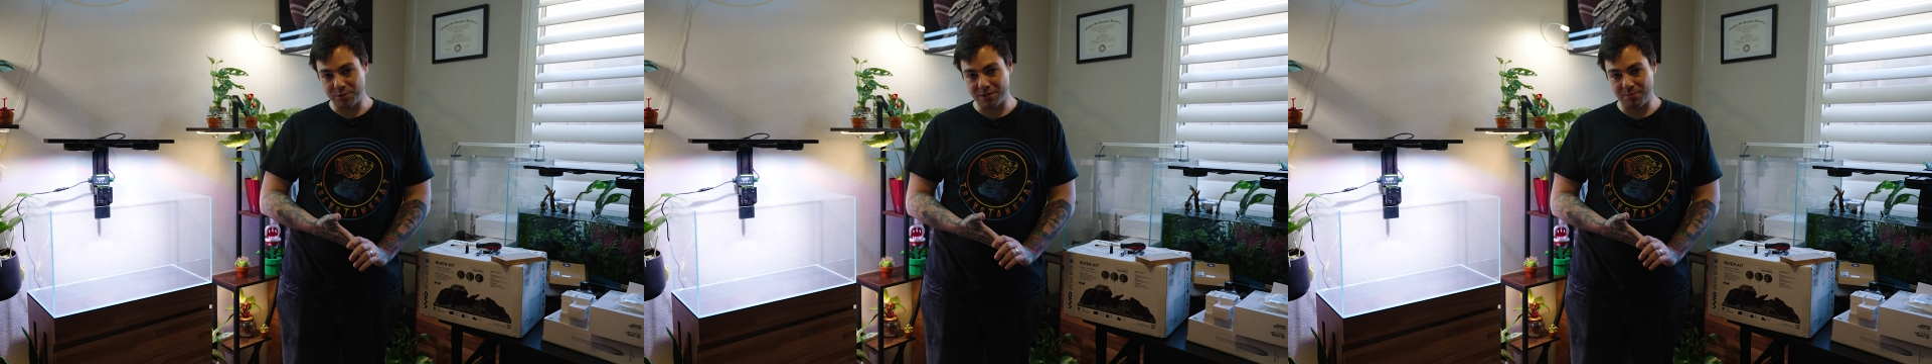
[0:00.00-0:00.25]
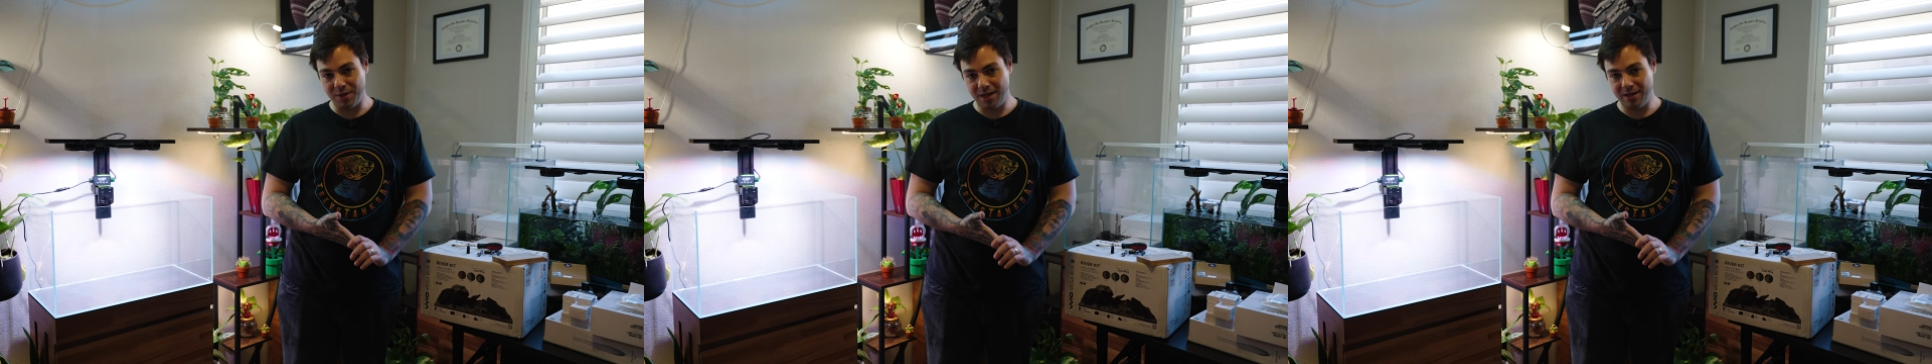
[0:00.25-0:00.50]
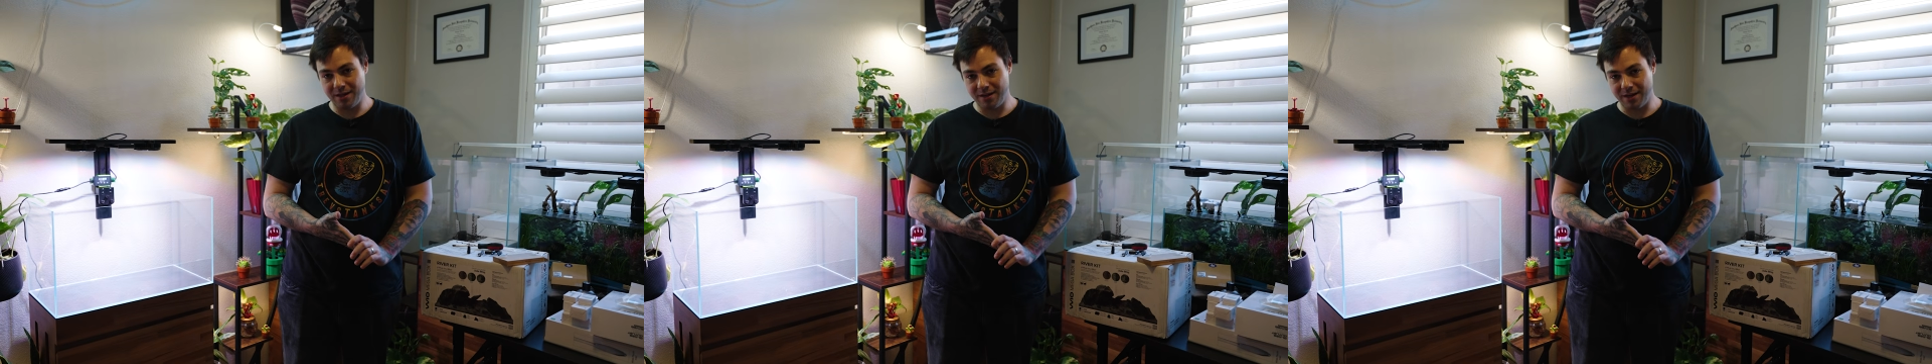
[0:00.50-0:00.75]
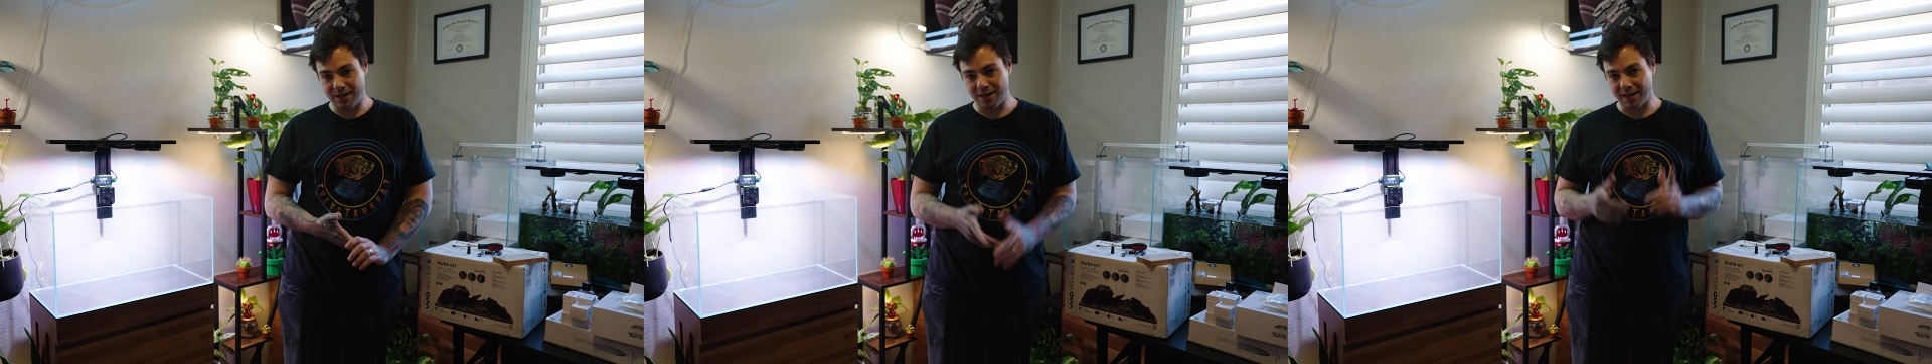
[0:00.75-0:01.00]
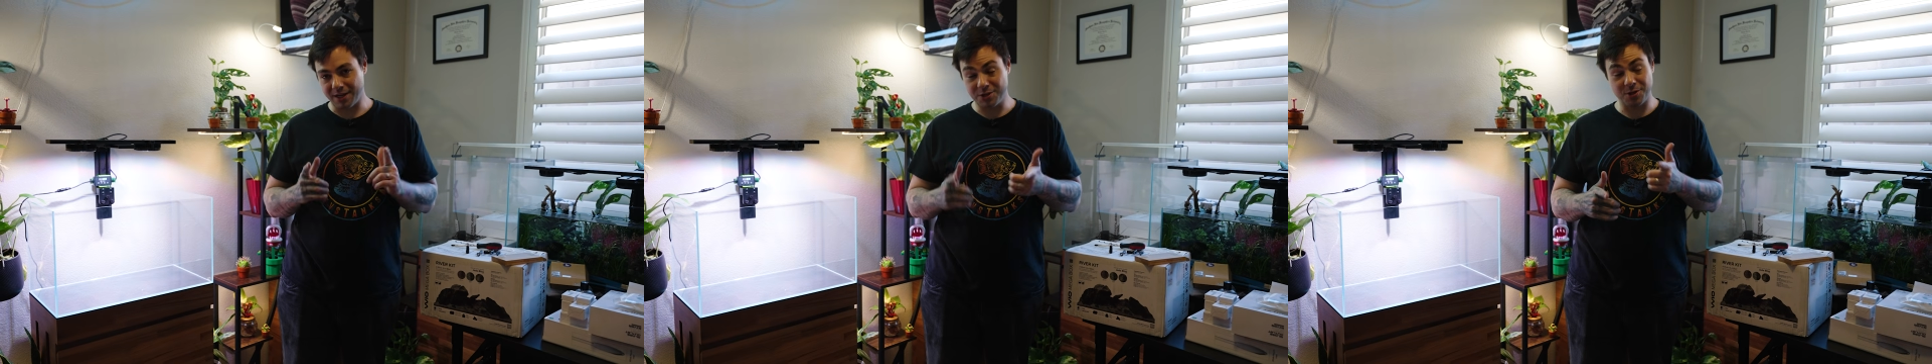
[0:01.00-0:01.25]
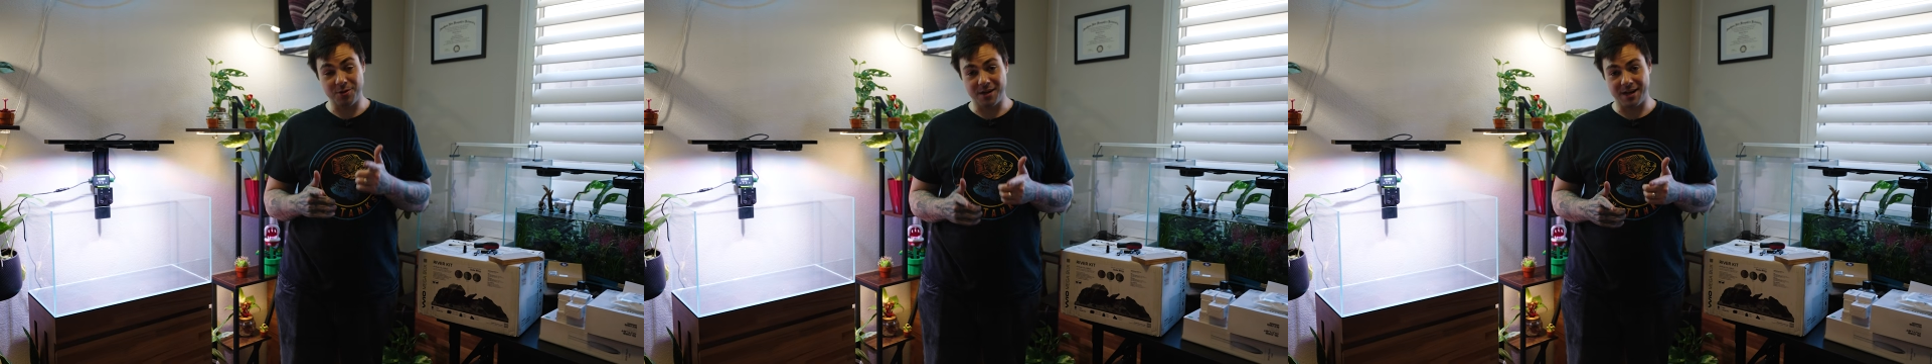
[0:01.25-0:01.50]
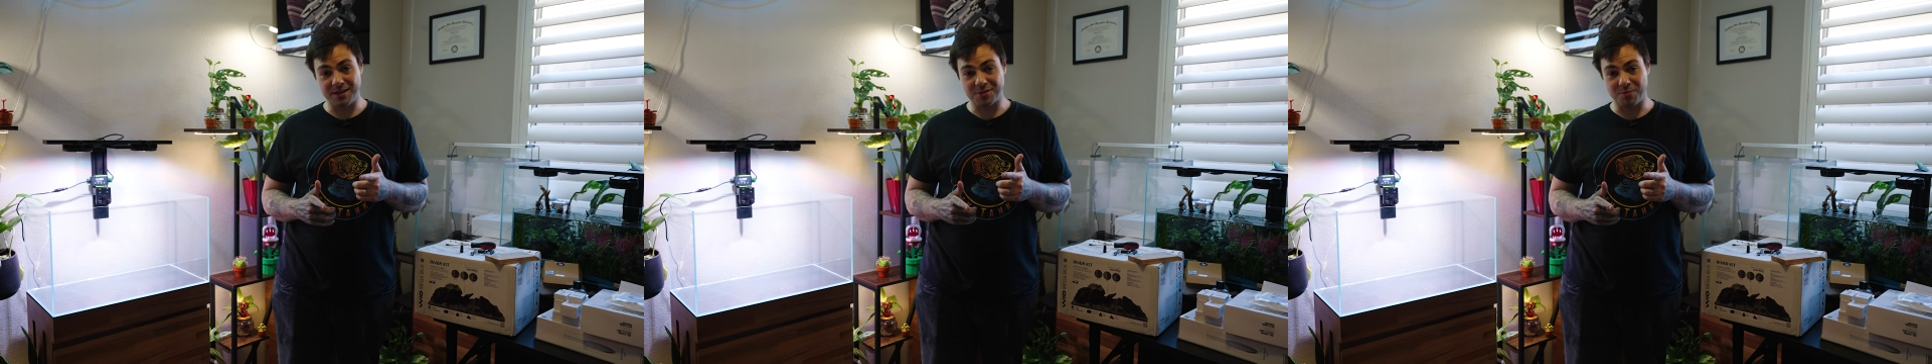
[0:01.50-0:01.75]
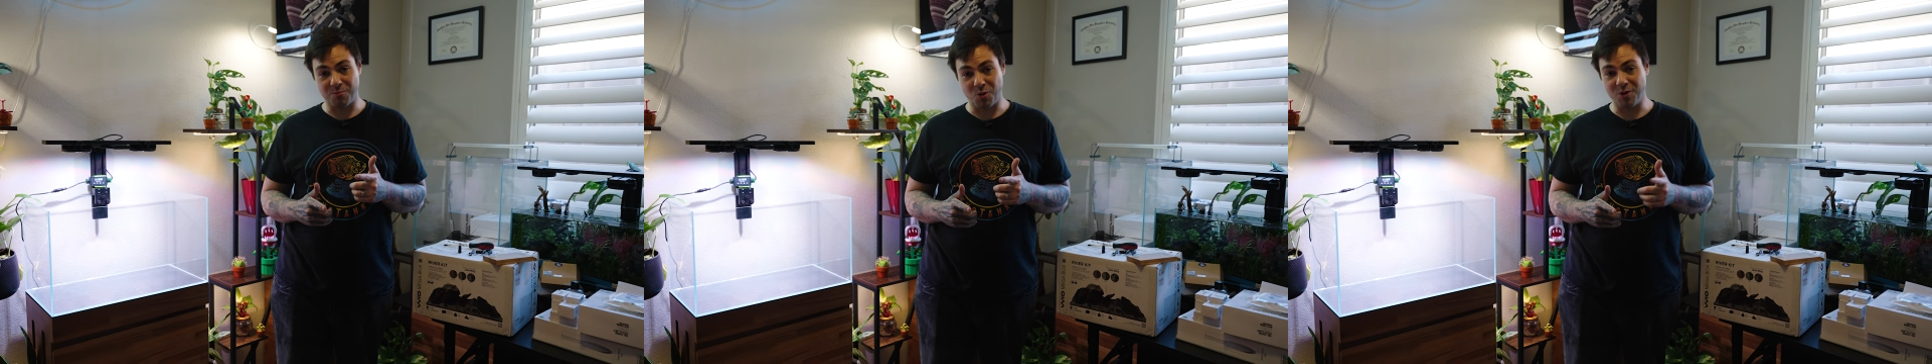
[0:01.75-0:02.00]
with some media, and I can show you guys
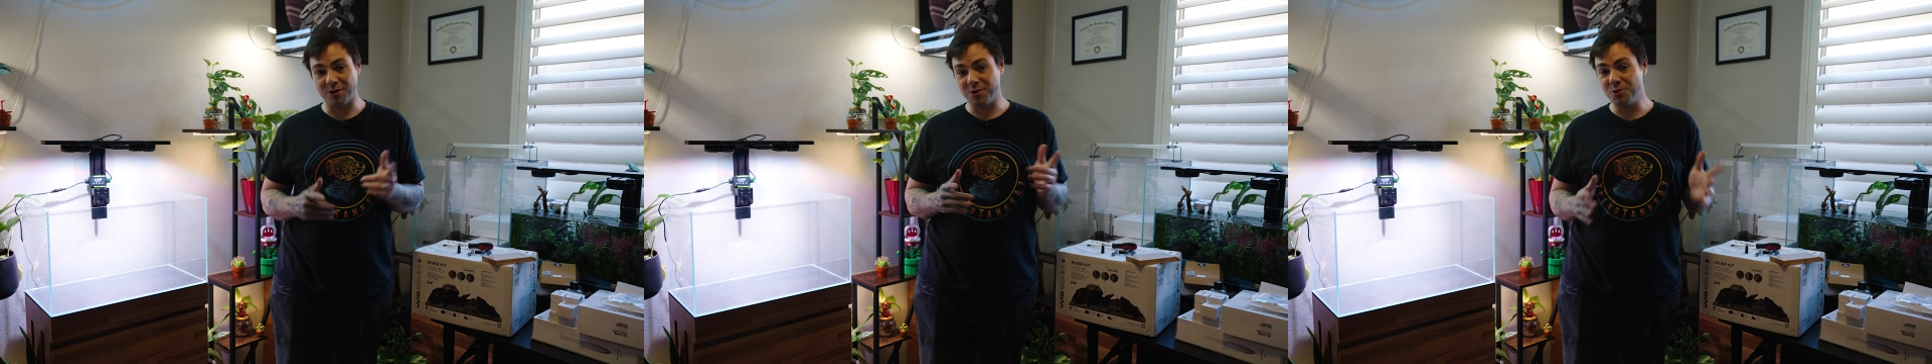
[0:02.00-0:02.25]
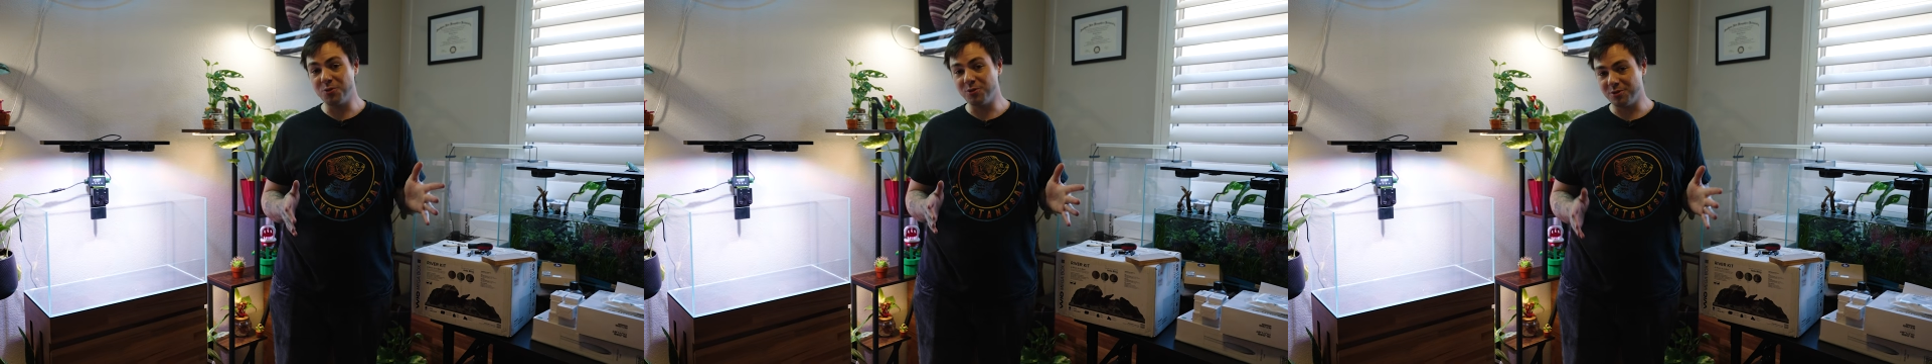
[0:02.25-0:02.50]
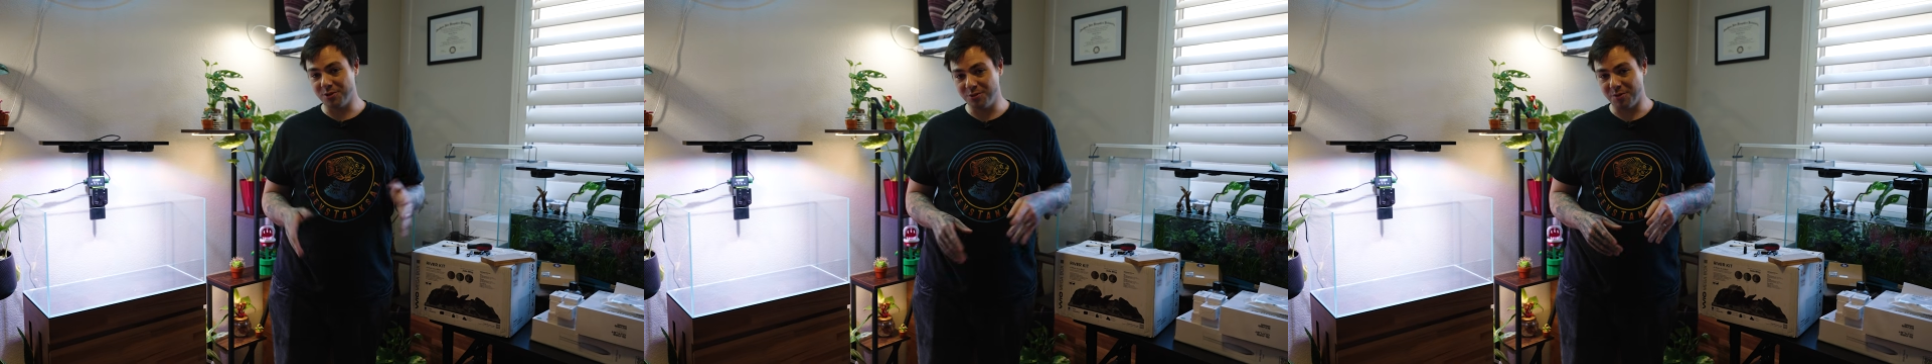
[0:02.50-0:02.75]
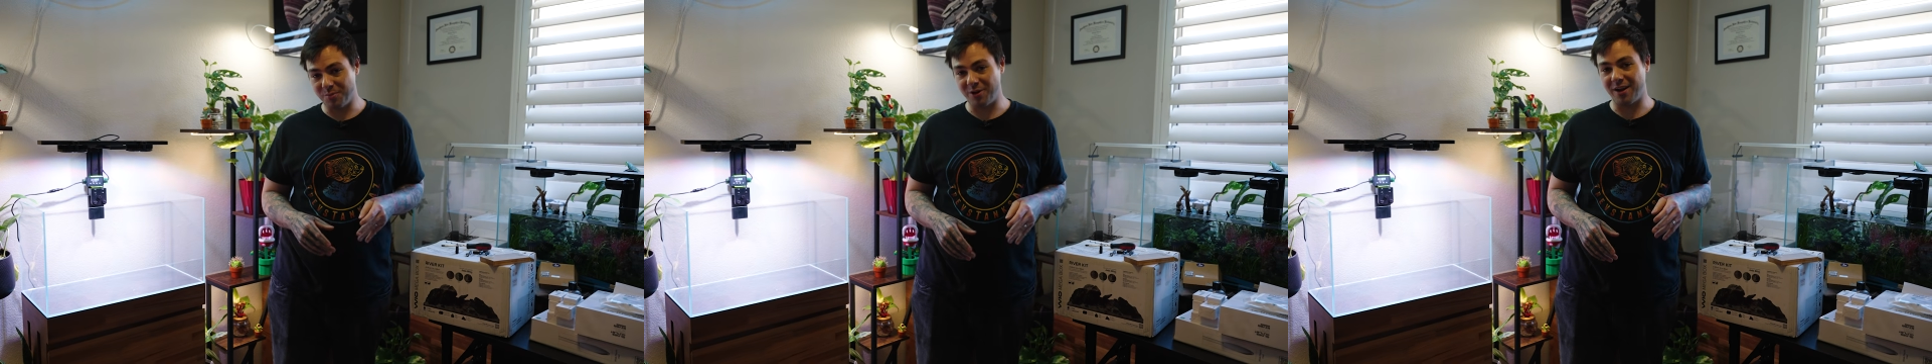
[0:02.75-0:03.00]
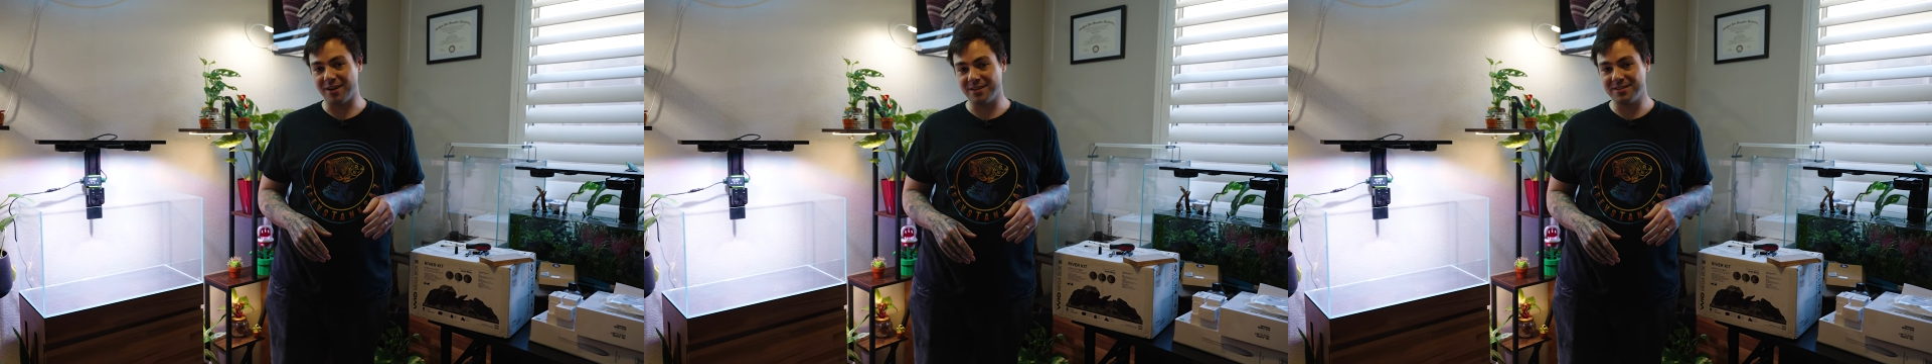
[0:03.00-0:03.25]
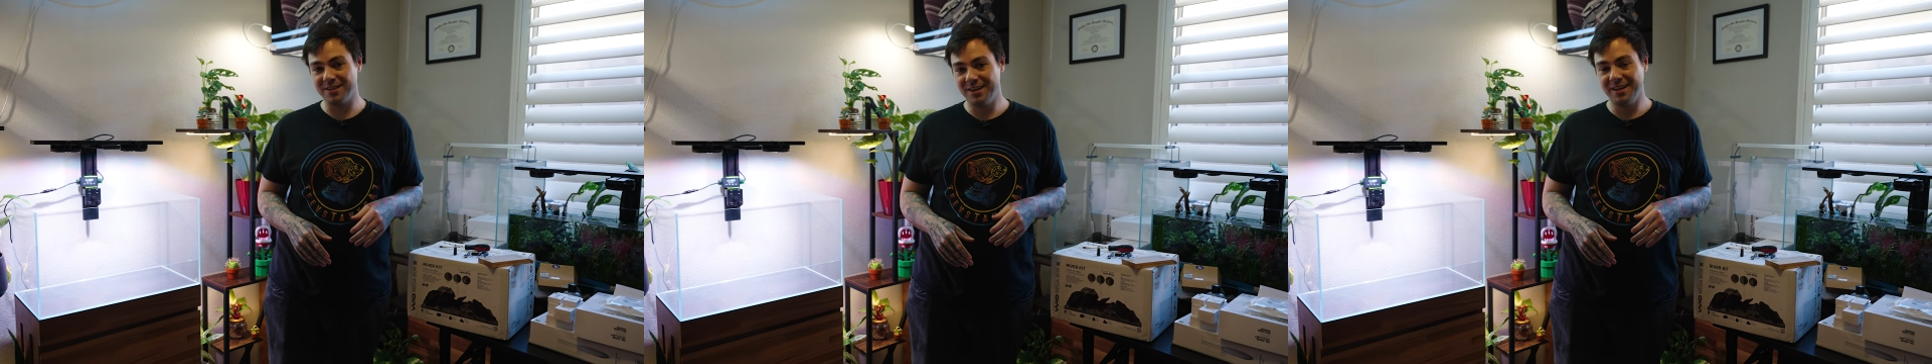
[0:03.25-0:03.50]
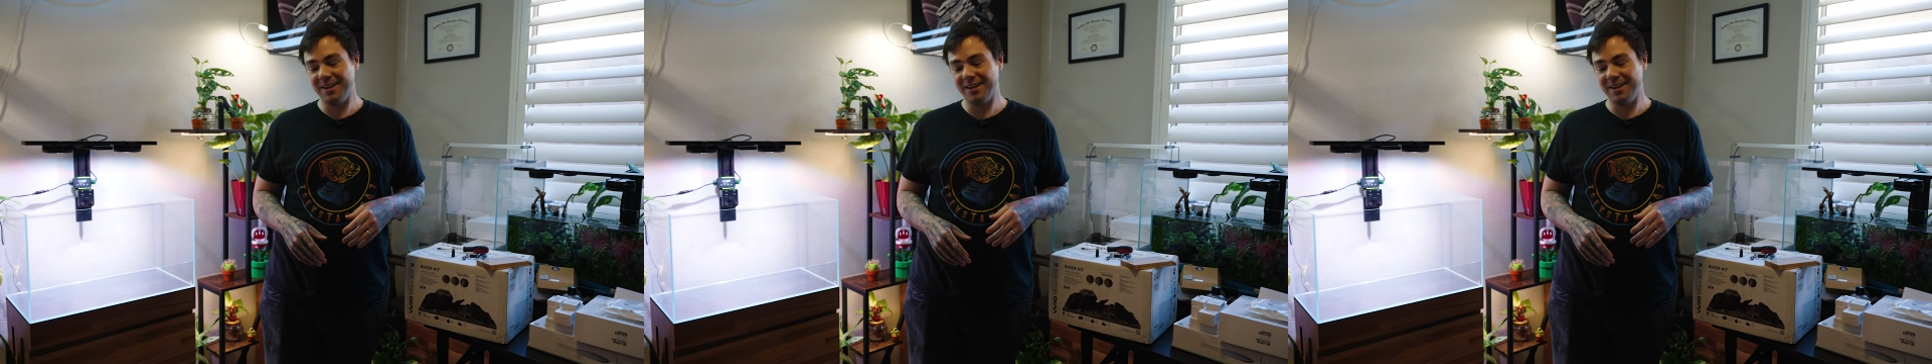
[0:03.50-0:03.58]
some more cool Delua products